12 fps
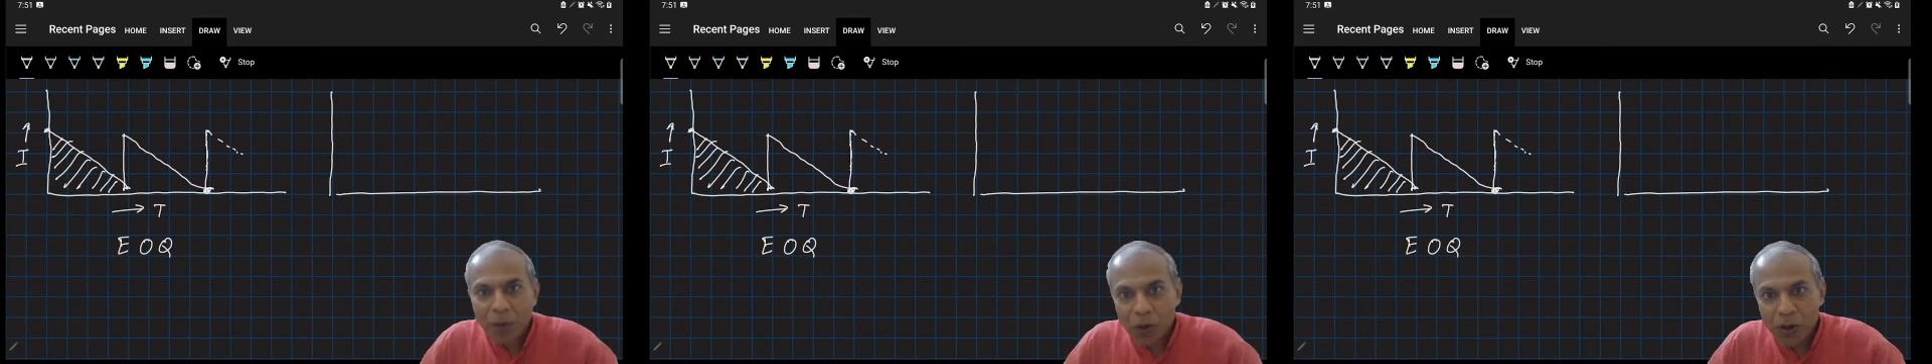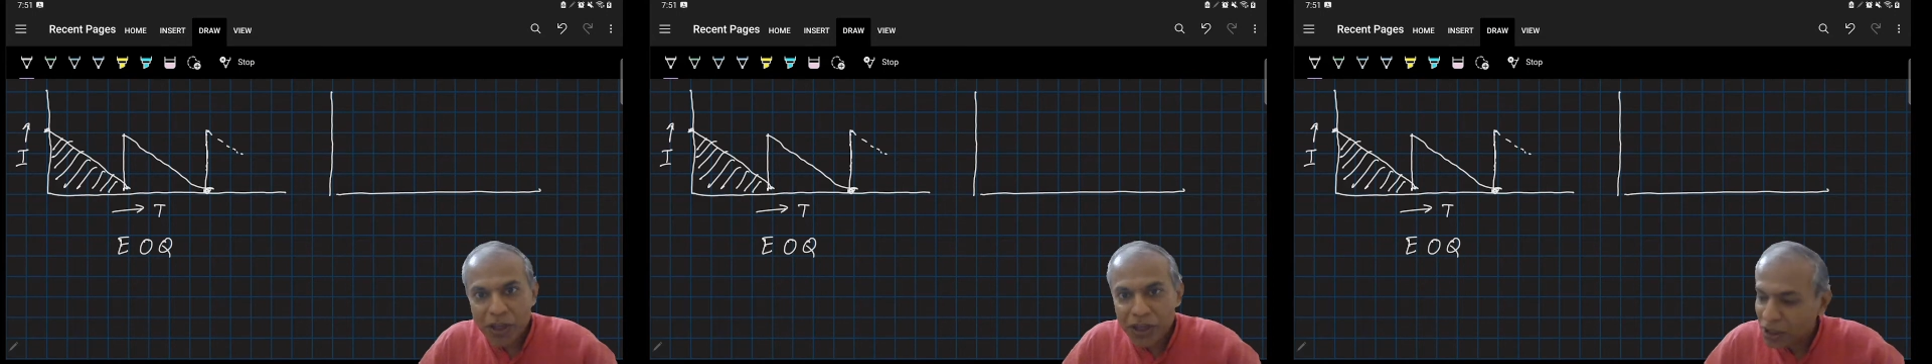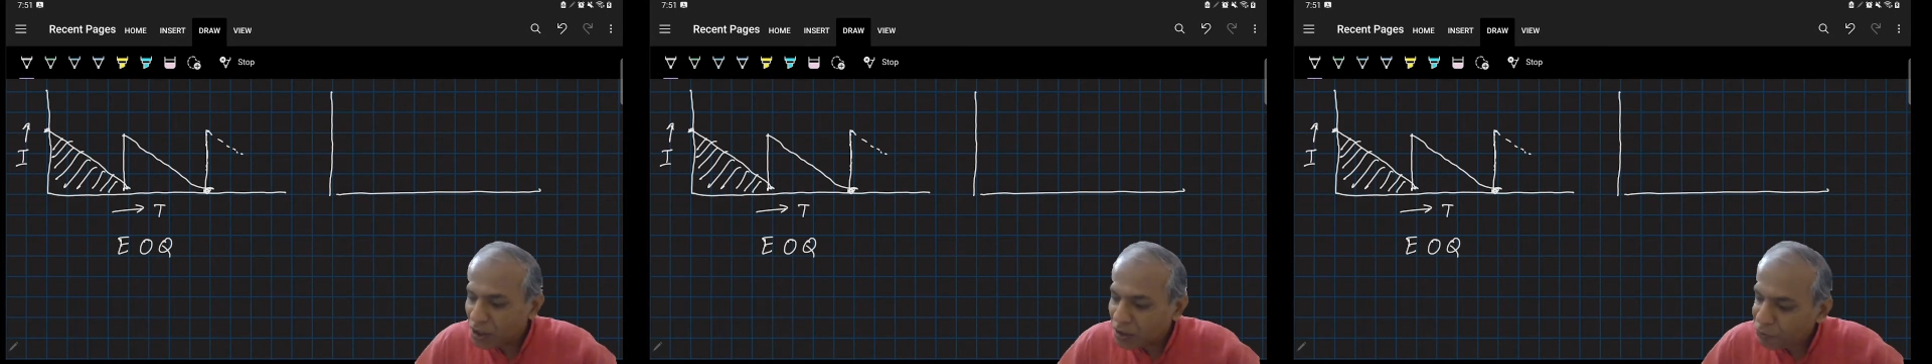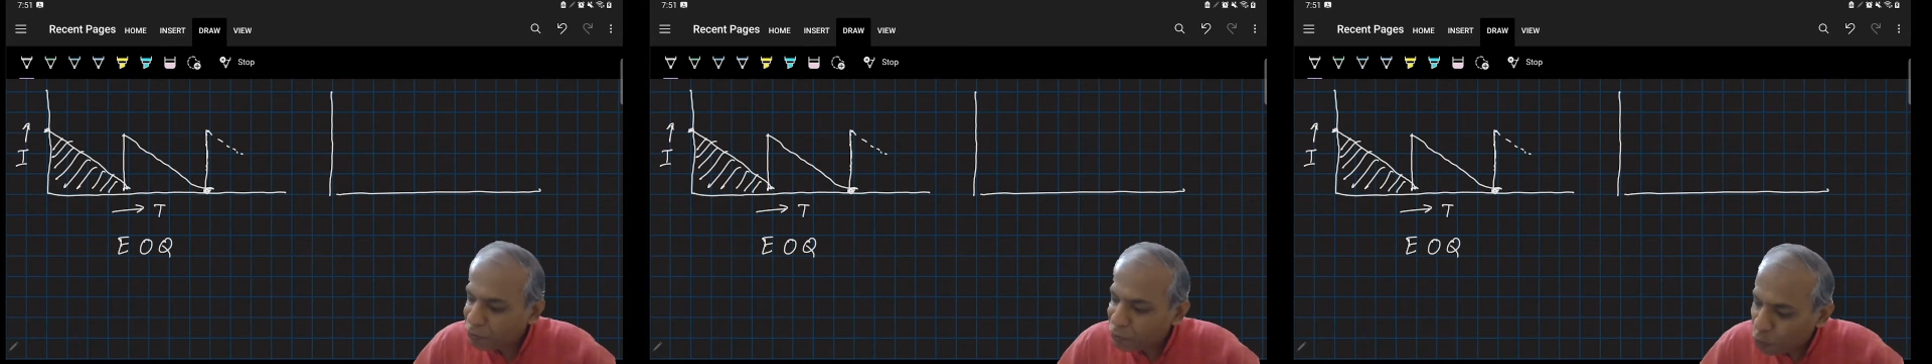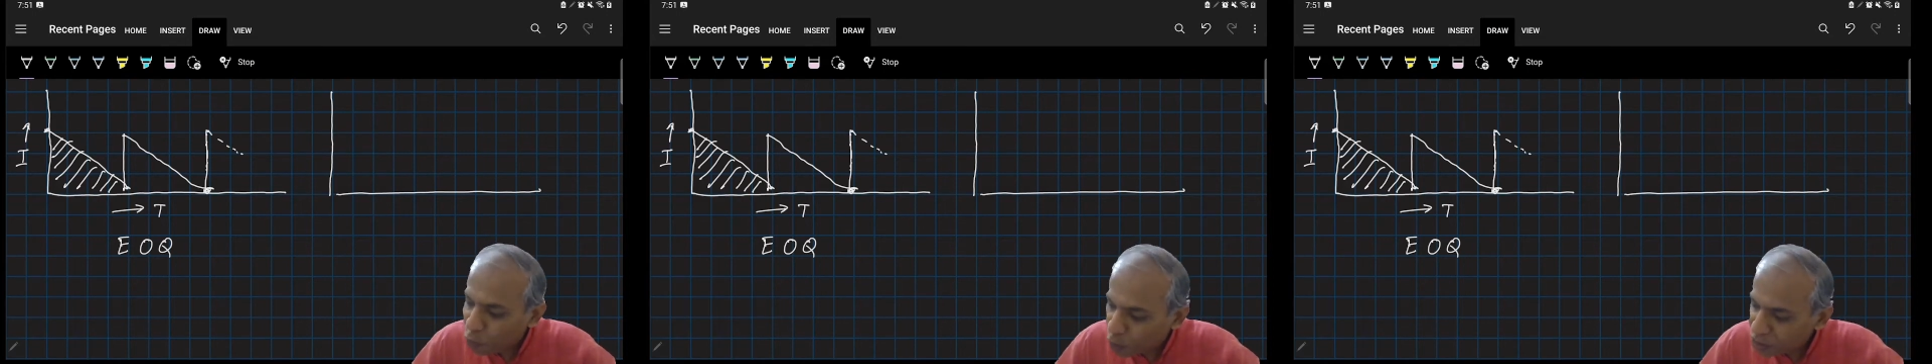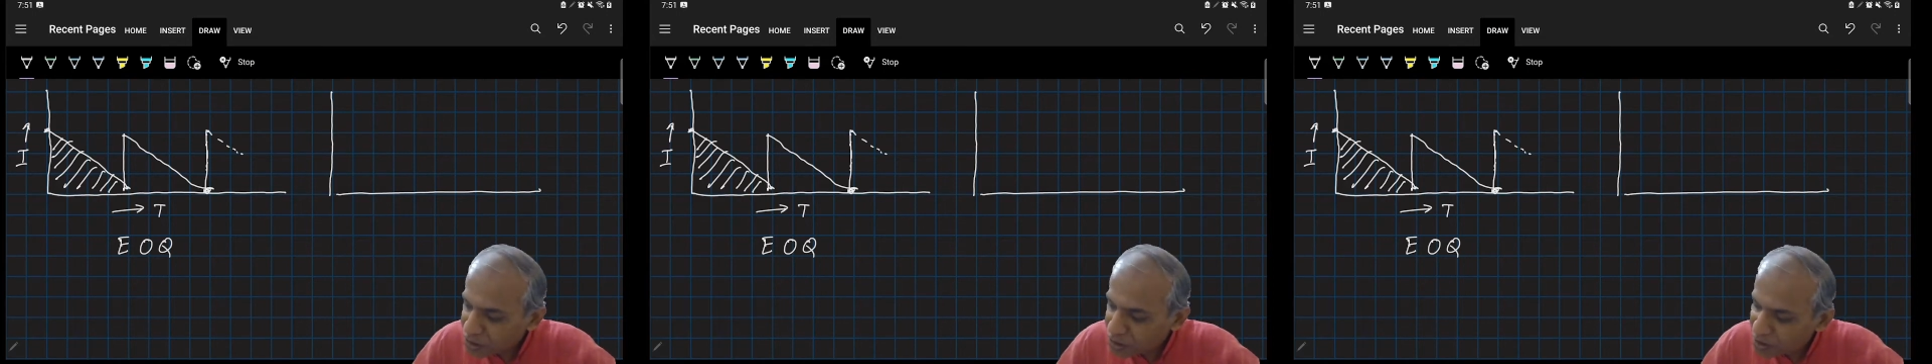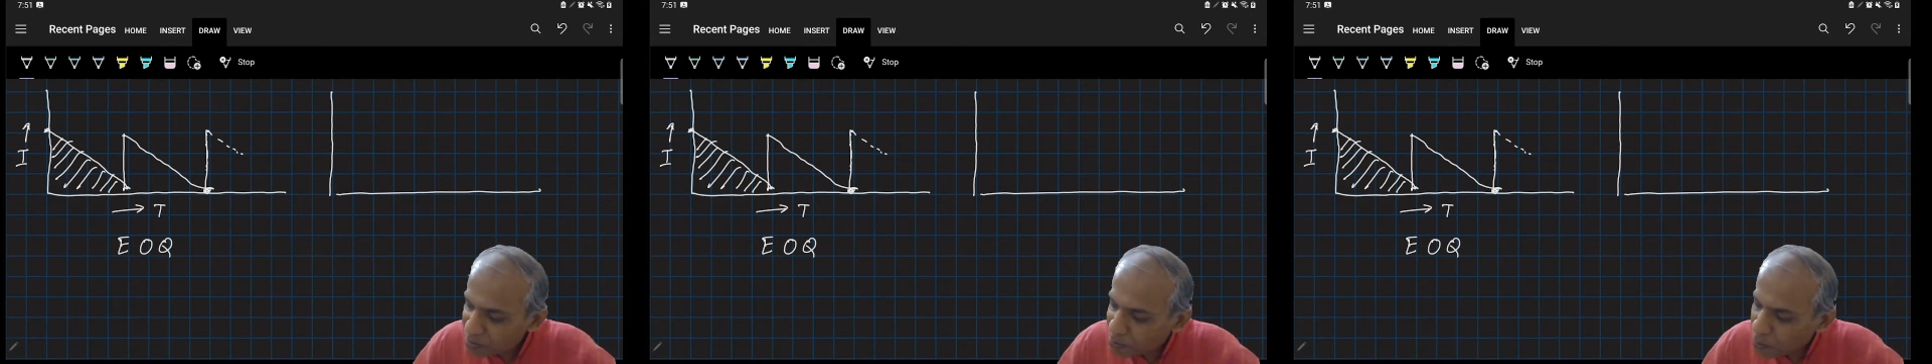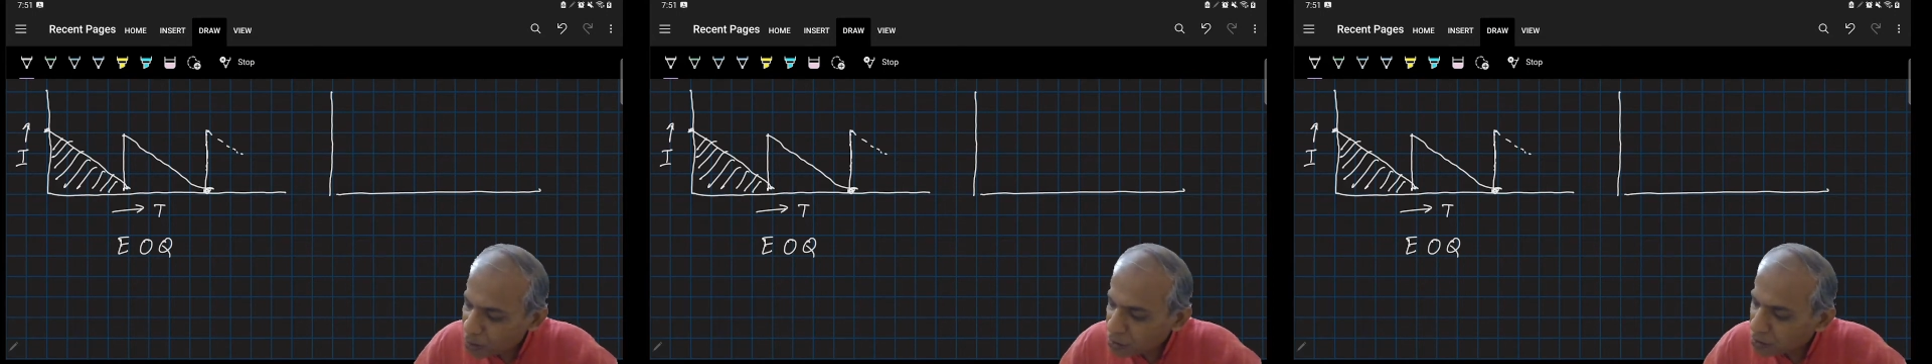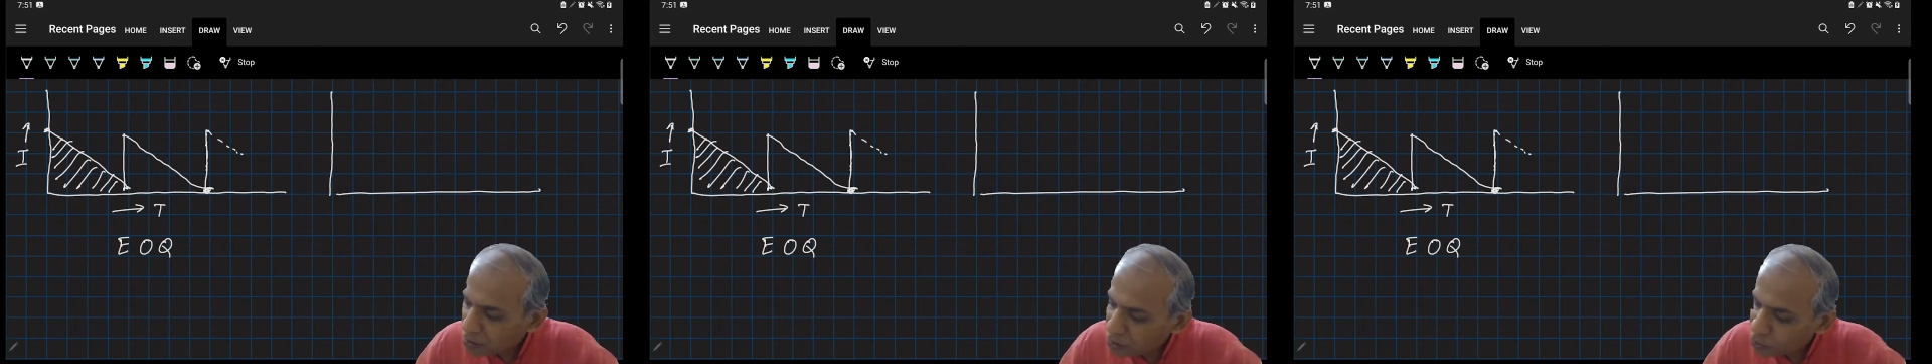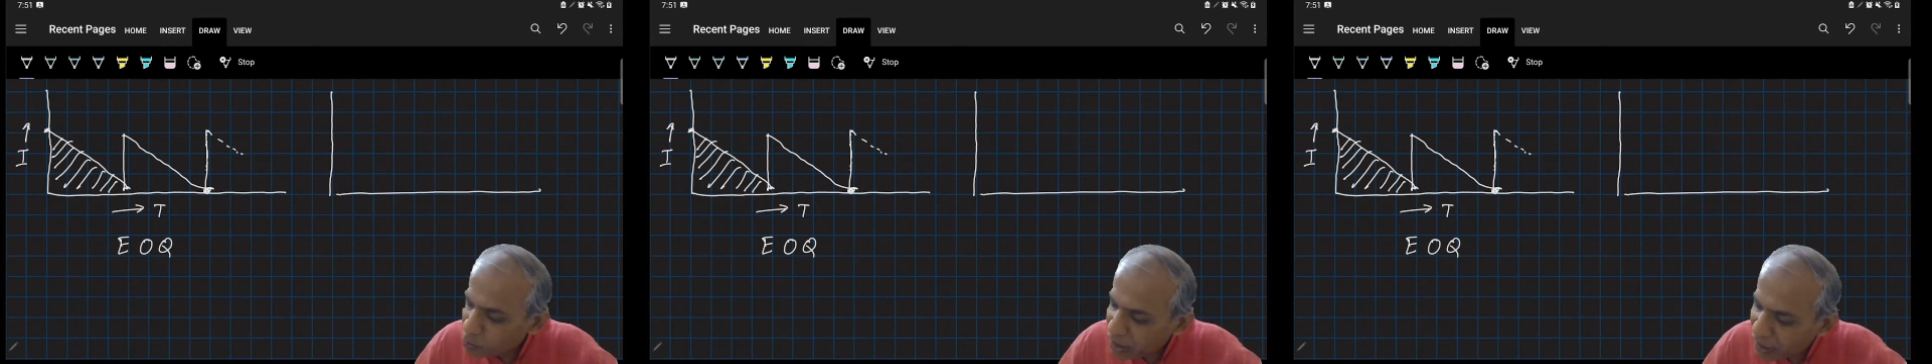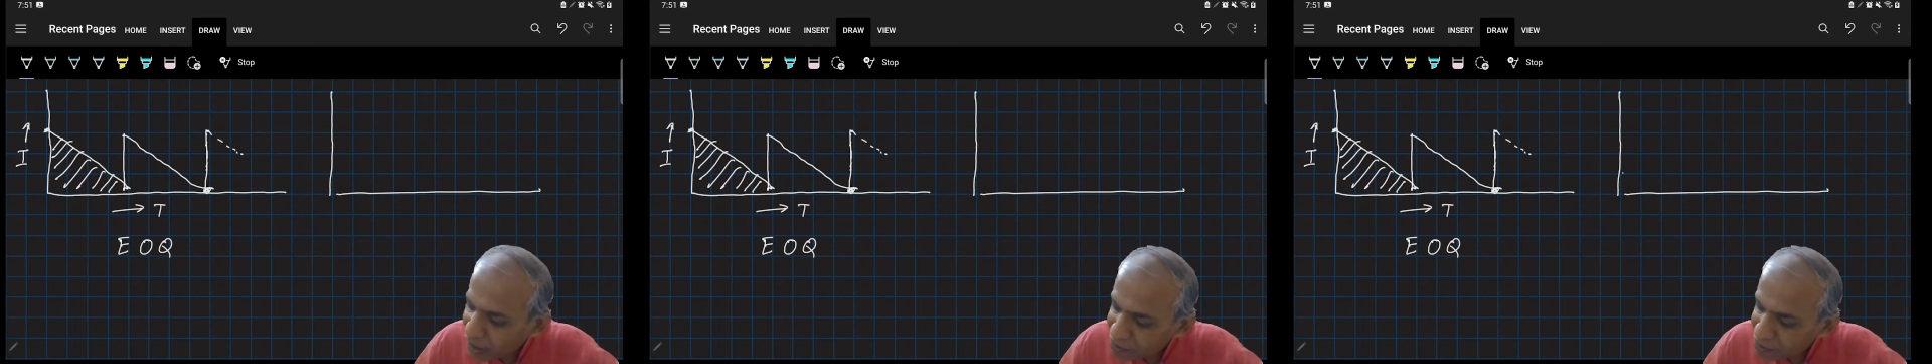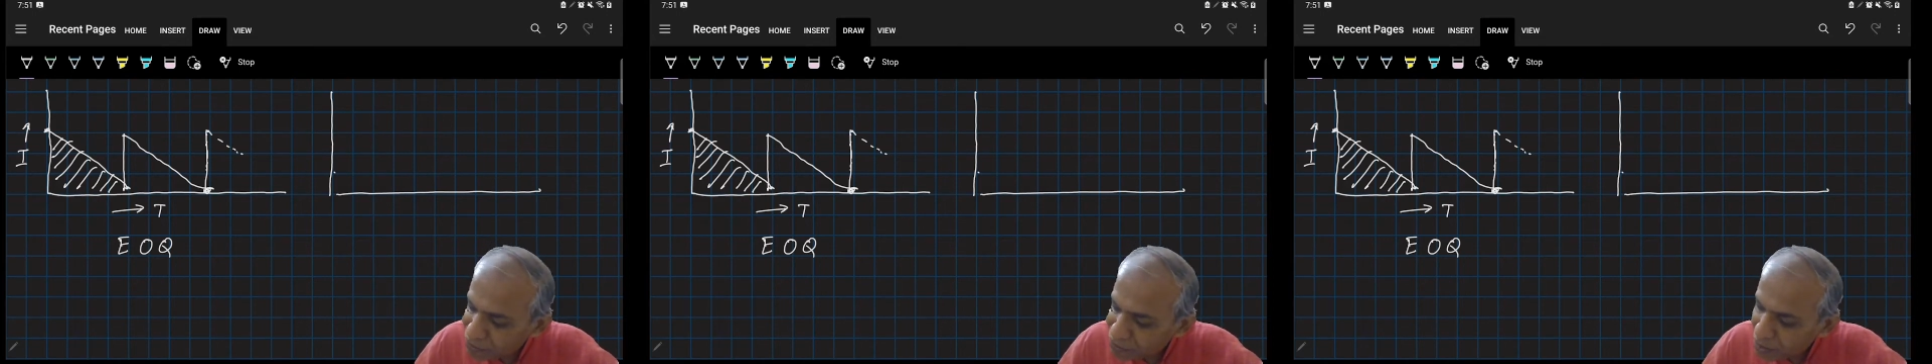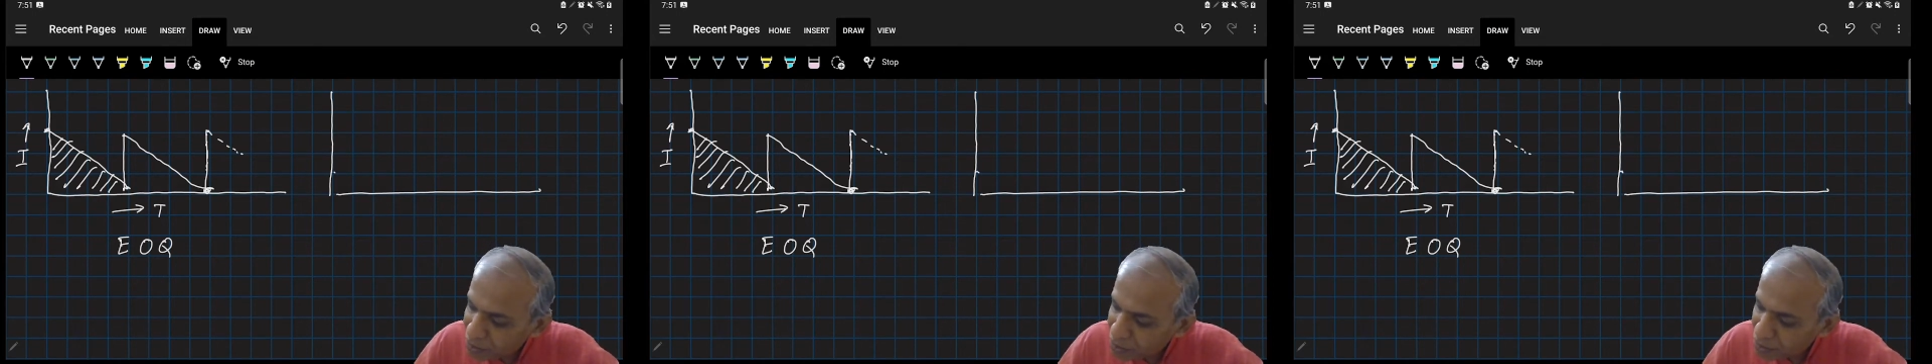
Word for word: I'm going to here force this model to have